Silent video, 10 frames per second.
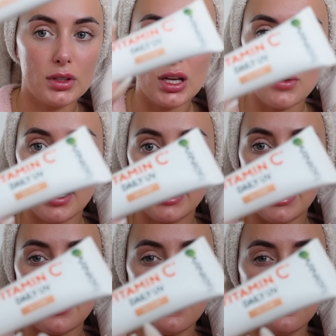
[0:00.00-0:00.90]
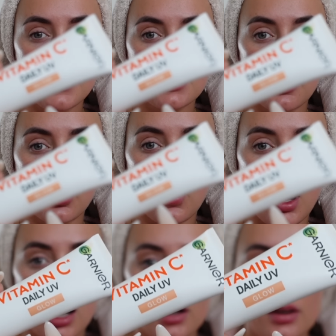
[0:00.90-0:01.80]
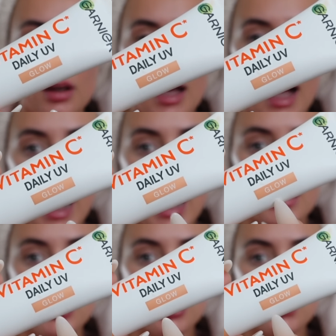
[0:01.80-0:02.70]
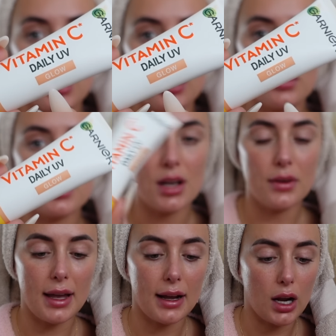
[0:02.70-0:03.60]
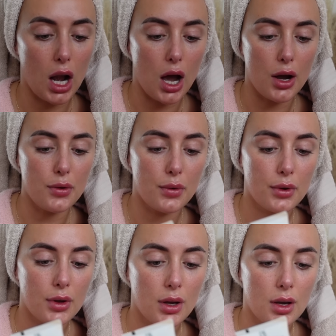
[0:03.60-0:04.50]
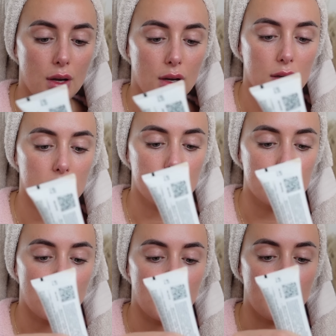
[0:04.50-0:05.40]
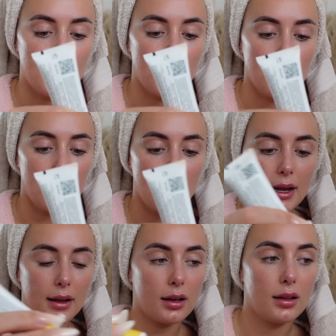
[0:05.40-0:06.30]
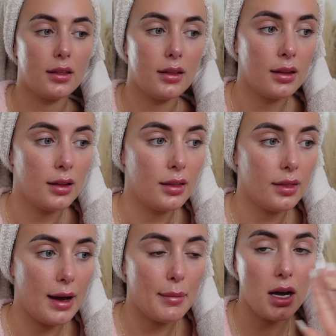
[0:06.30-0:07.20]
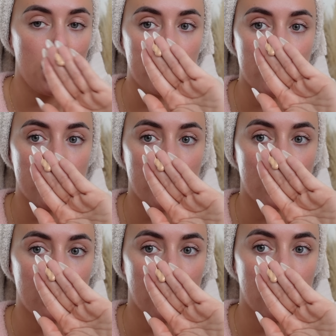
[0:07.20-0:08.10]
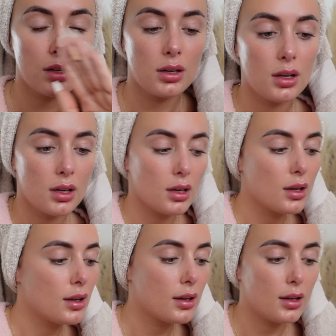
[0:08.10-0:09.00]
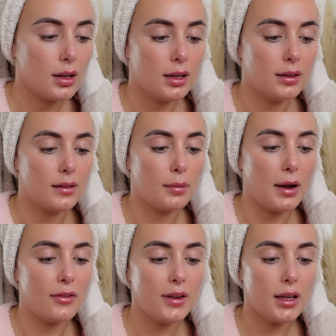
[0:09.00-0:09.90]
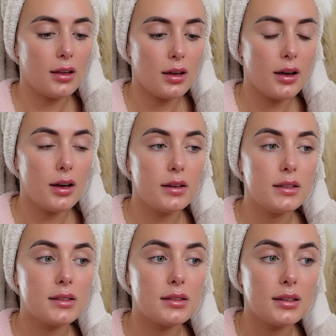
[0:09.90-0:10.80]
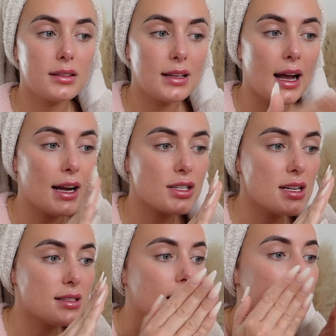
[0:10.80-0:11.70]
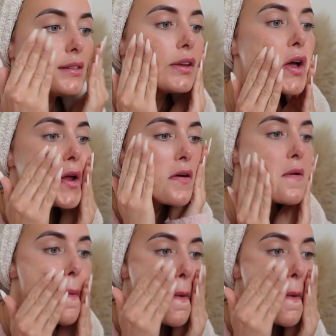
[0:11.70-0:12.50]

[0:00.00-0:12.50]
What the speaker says: so you can get the invisible one and you can also get glow. I'm just gonna put like that much into my fingers. It's actually tinted,